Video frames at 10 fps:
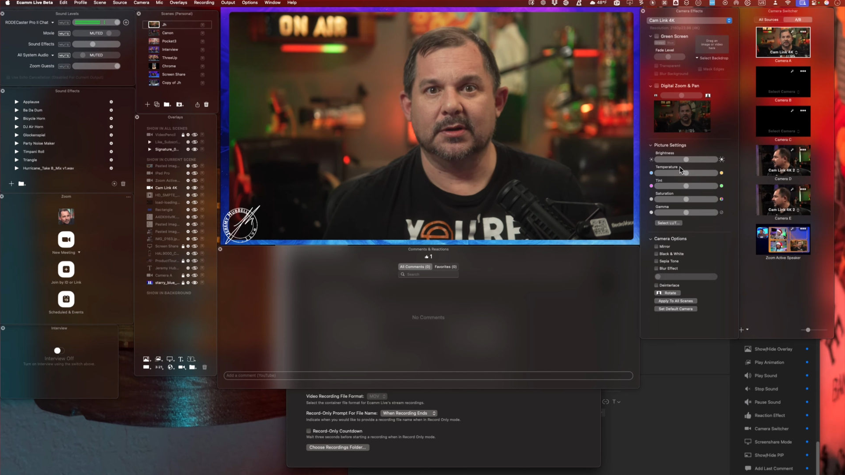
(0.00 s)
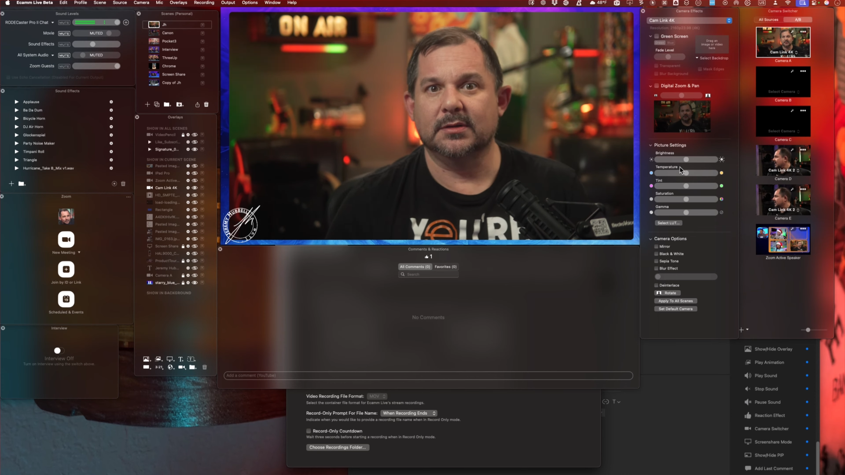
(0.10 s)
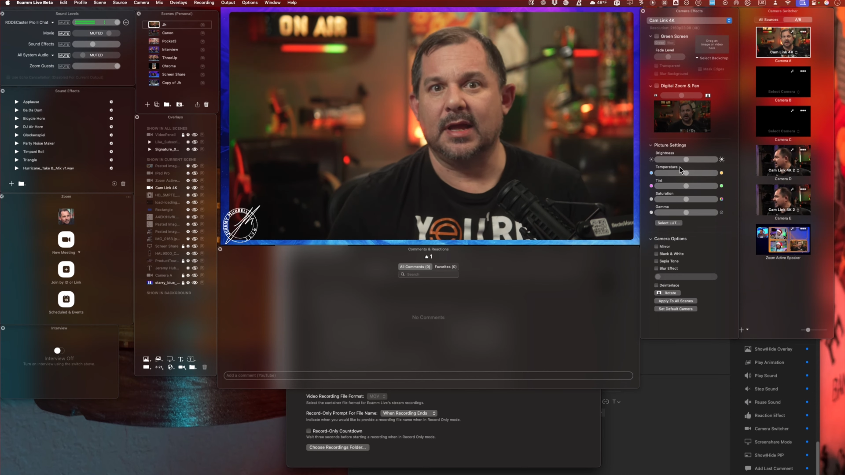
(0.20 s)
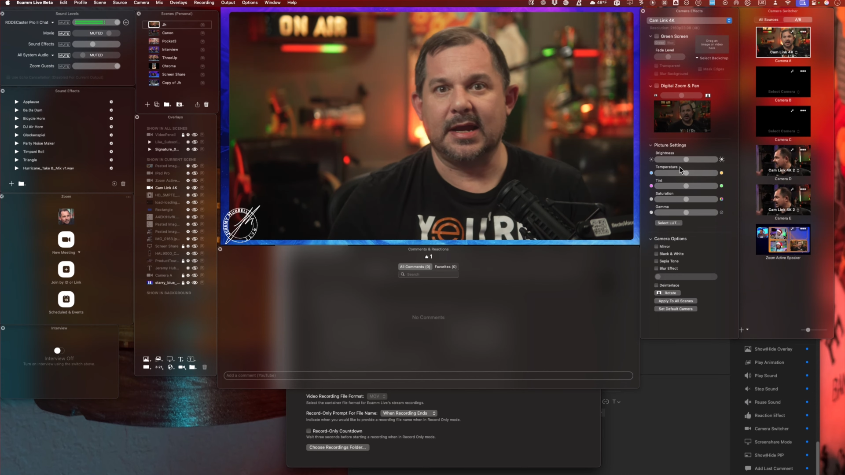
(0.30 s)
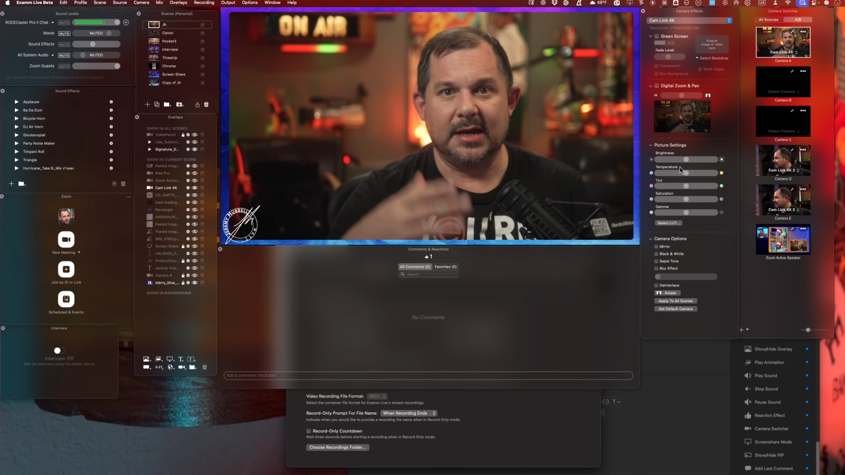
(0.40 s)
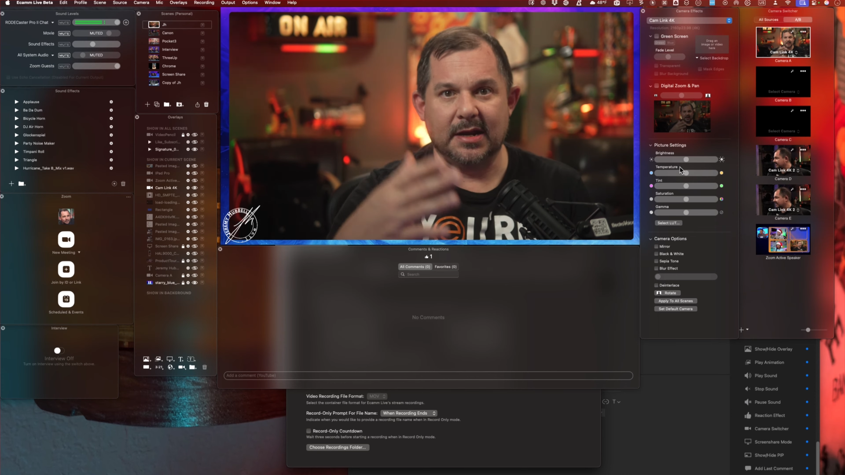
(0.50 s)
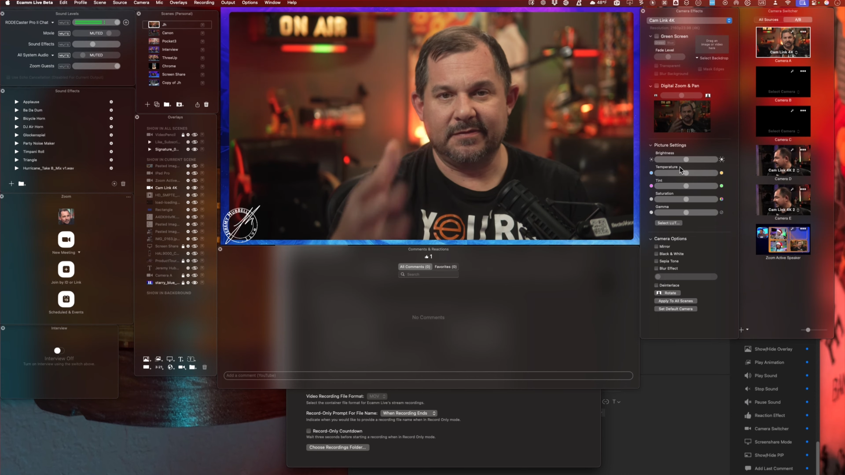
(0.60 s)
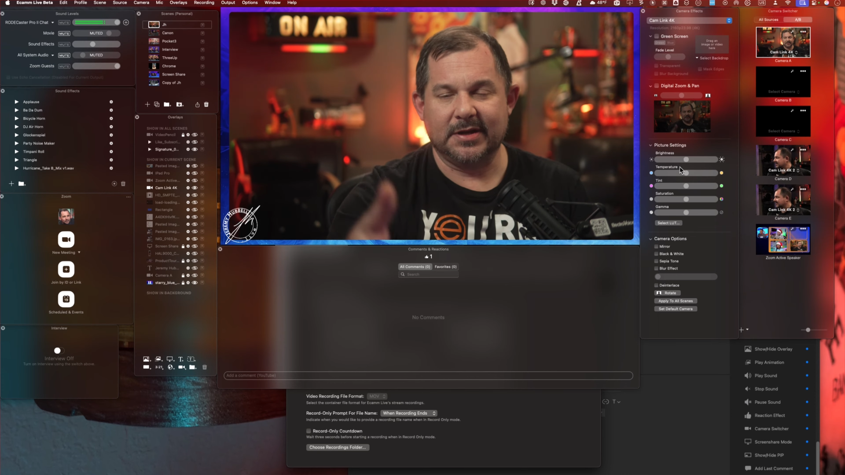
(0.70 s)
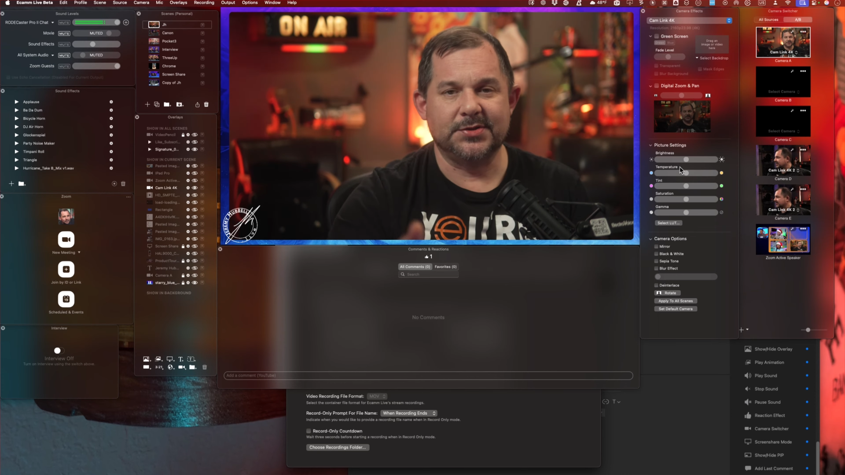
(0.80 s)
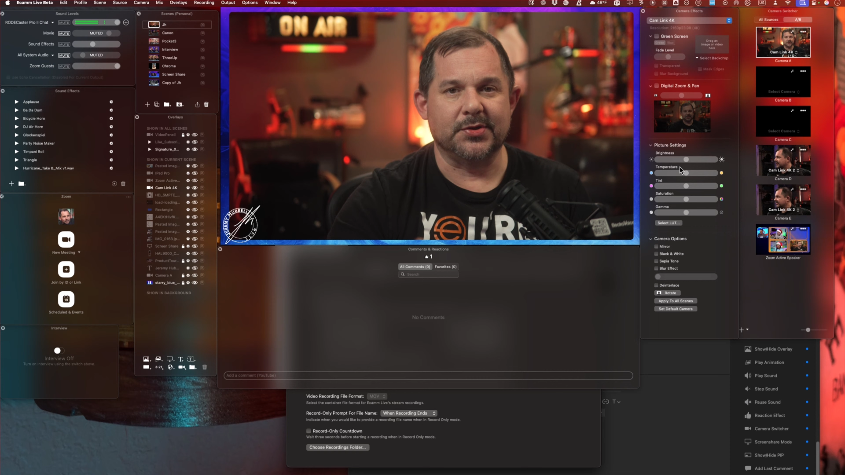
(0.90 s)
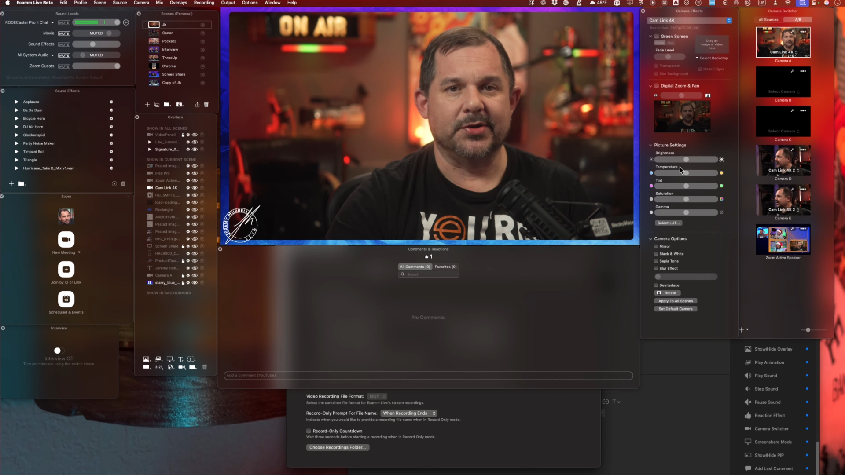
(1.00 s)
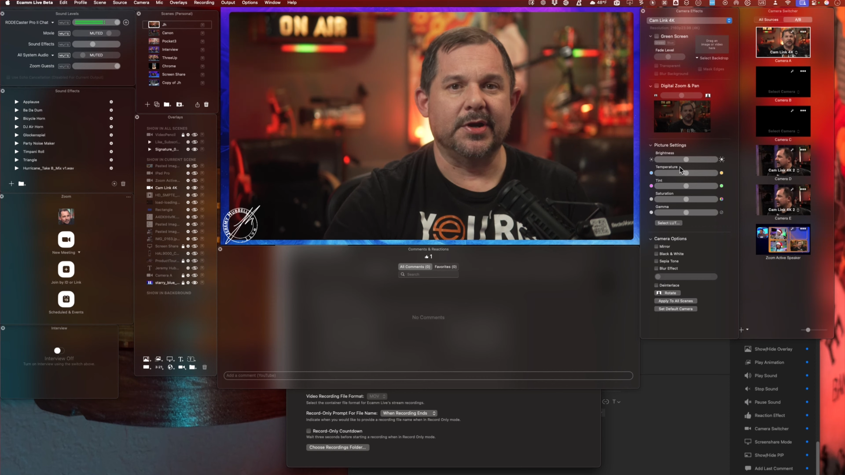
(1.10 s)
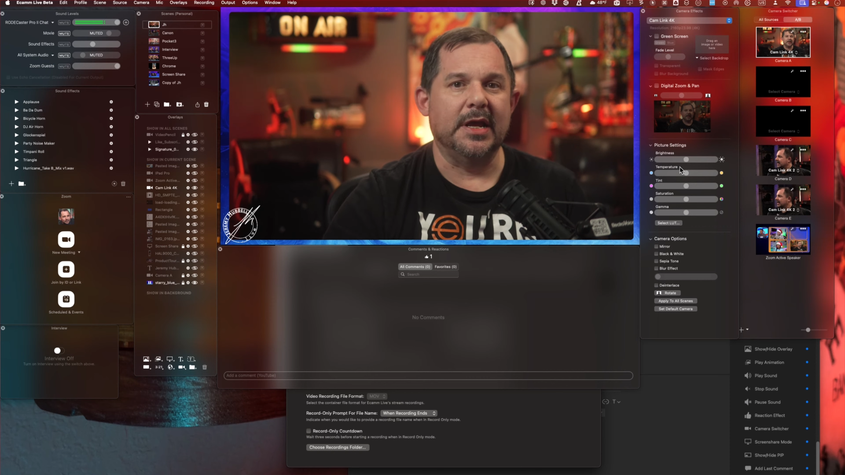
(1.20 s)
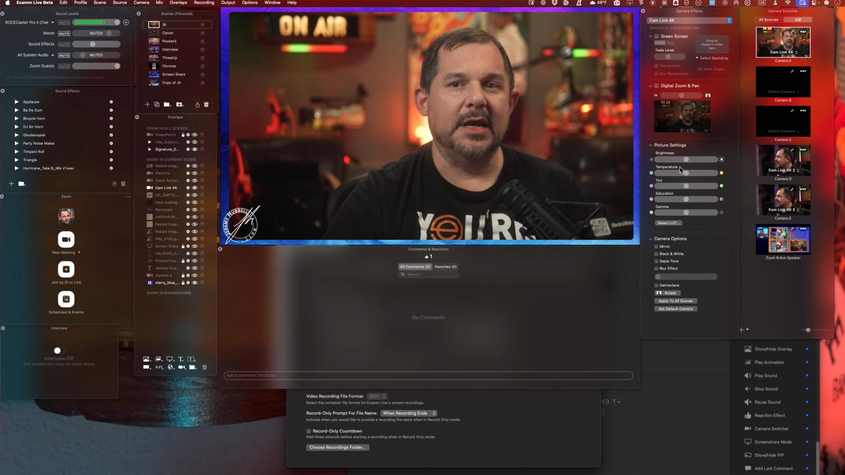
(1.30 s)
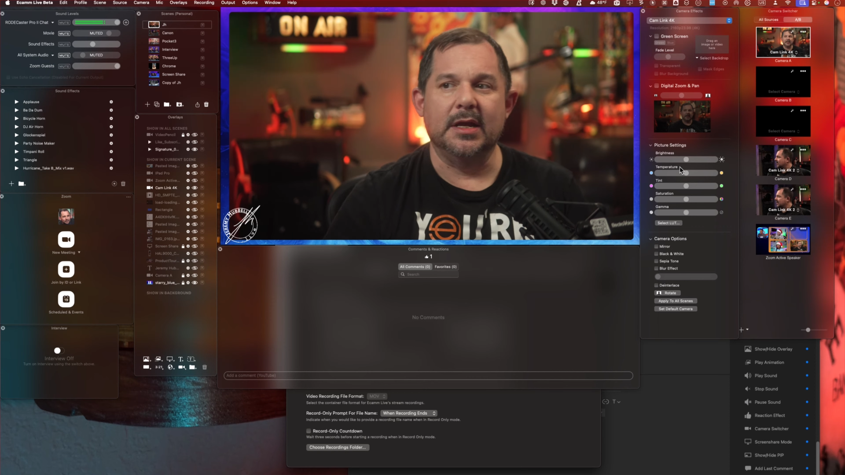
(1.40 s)
like an
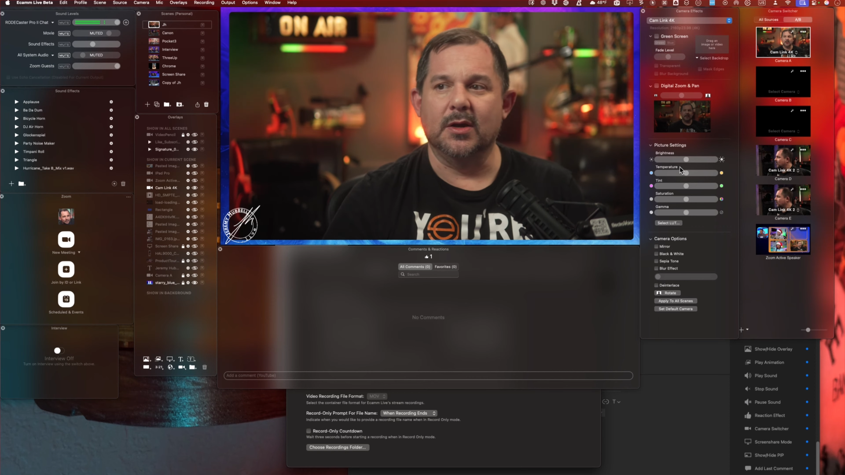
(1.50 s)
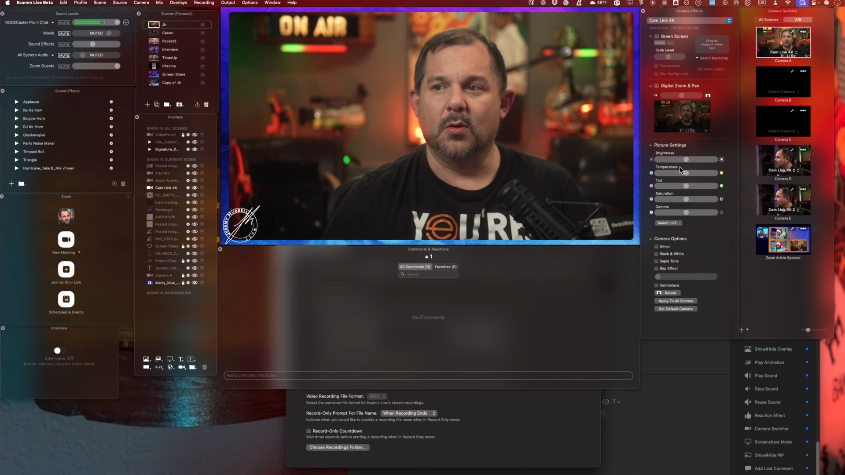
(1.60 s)
FX30